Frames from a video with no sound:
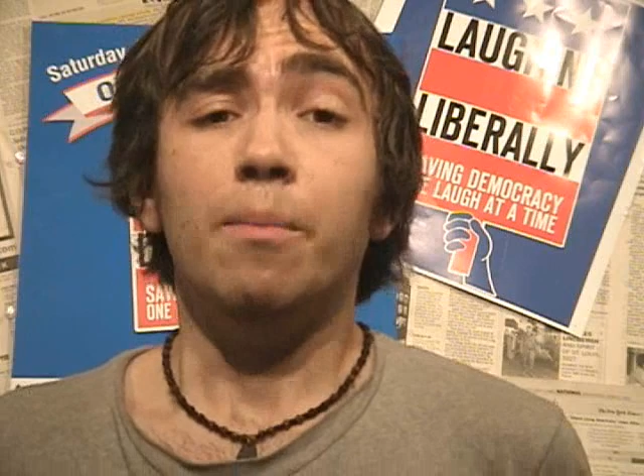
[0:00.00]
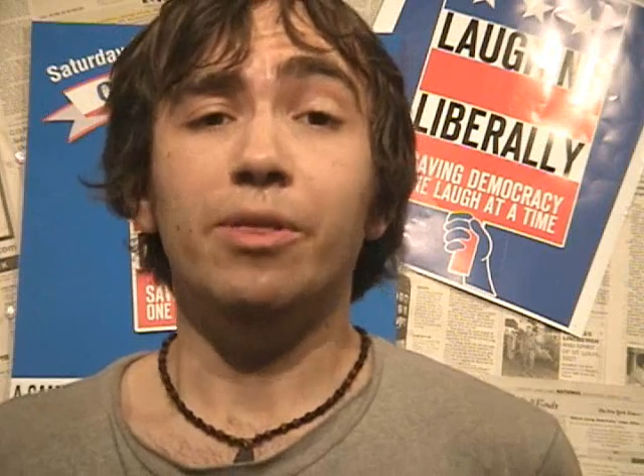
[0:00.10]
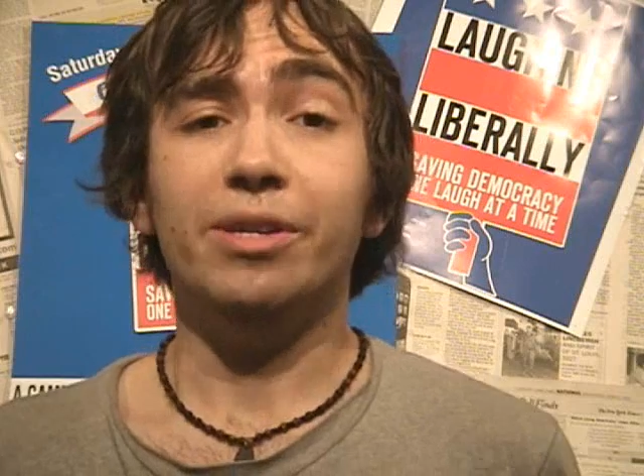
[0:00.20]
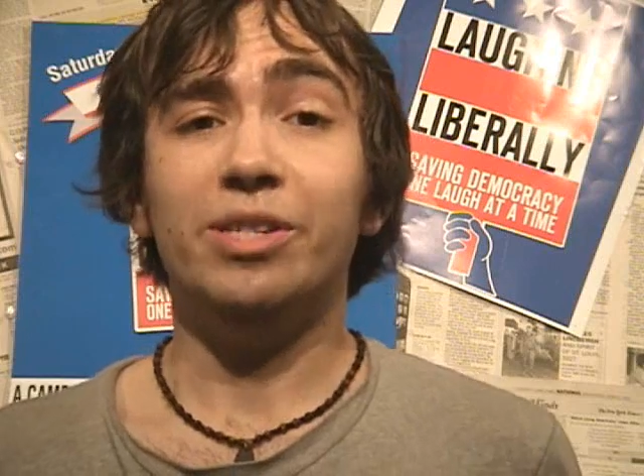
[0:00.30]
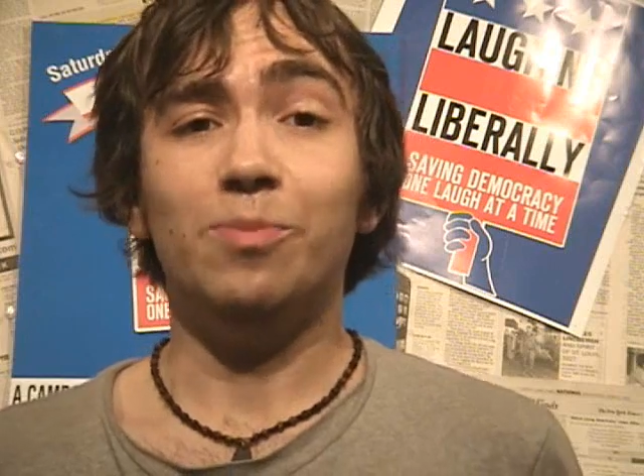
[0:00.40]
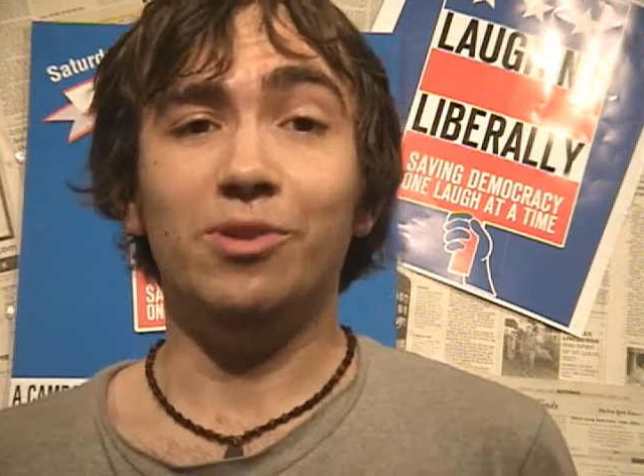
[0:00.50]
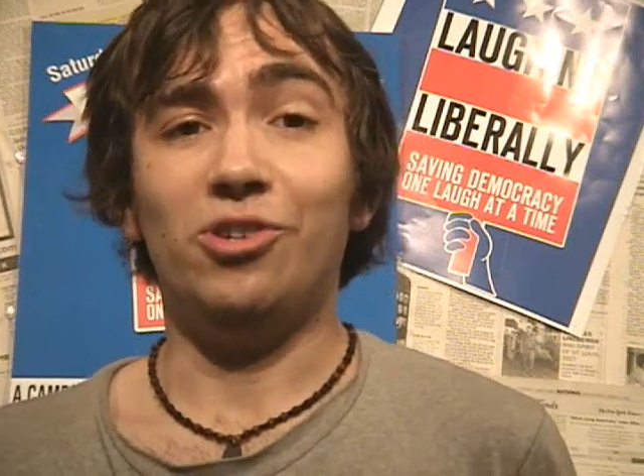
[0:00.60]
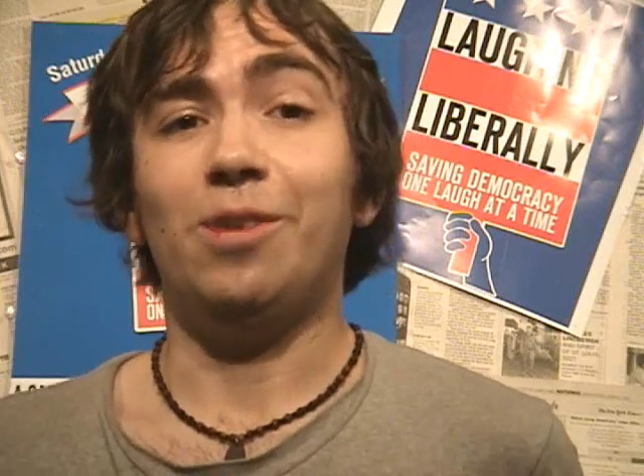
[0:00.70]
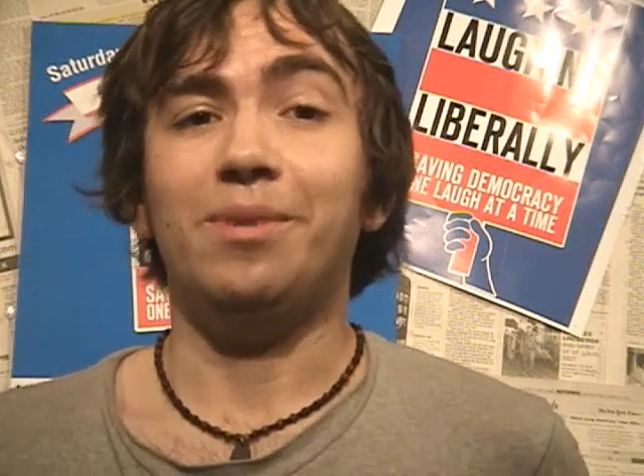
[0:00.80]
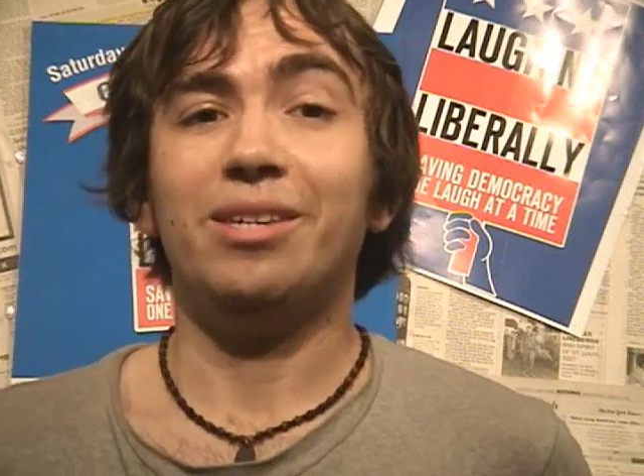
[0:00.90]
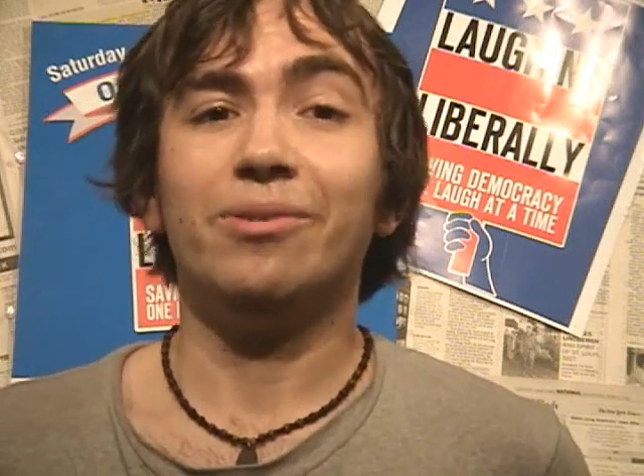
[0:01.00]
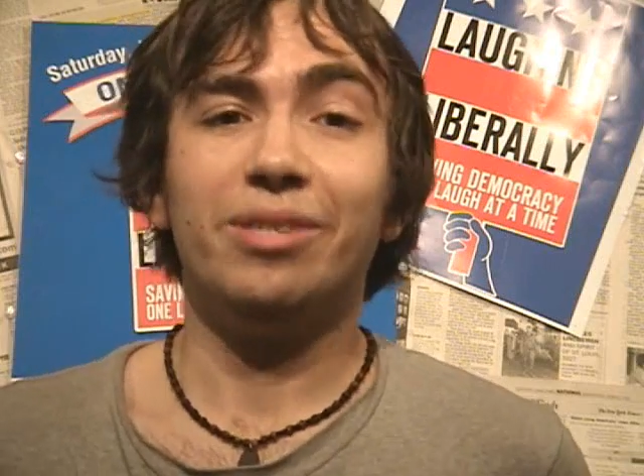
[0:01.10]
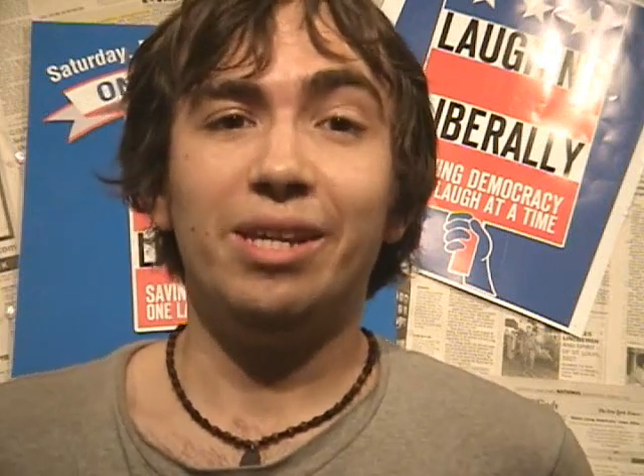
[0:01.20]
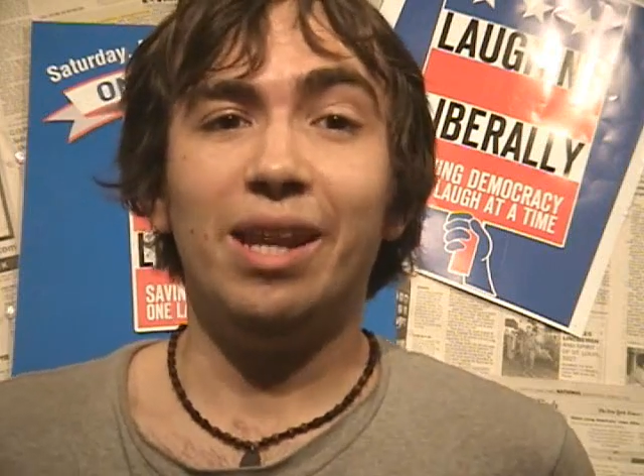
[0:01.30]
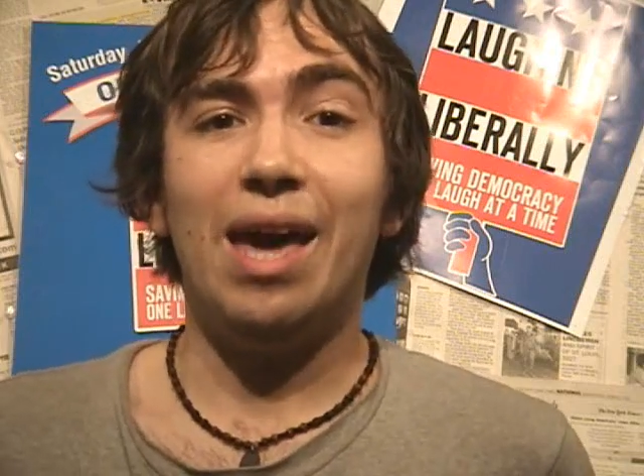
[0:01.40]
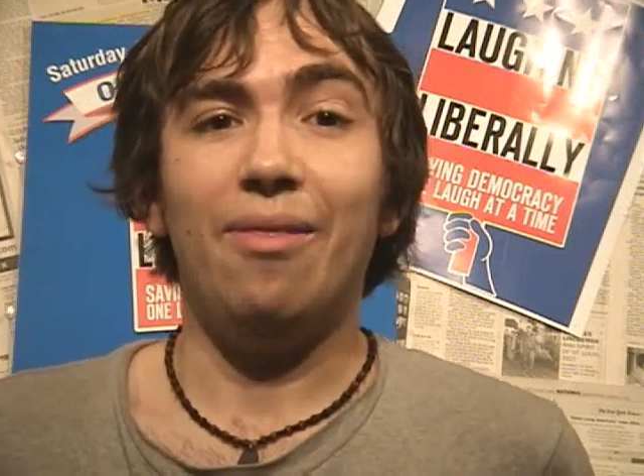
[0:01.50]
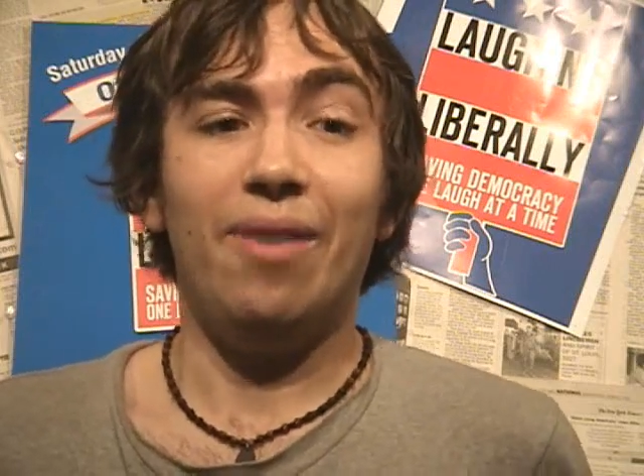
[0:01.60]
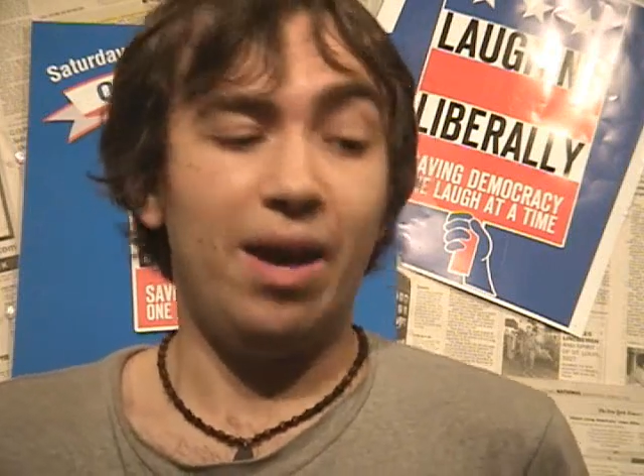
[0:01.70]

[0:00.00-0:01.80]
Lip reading: But this has been Jamie Kilstein, and